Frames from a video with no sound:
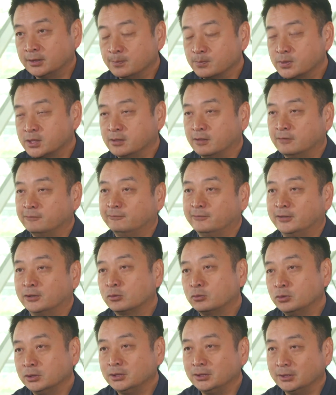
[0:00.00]
themselves very
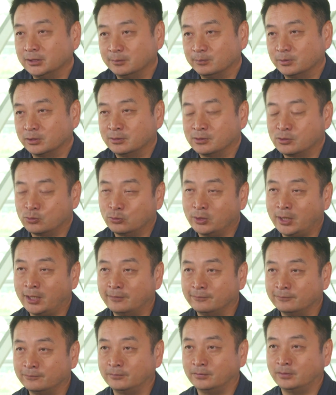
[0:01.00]
quickly because we have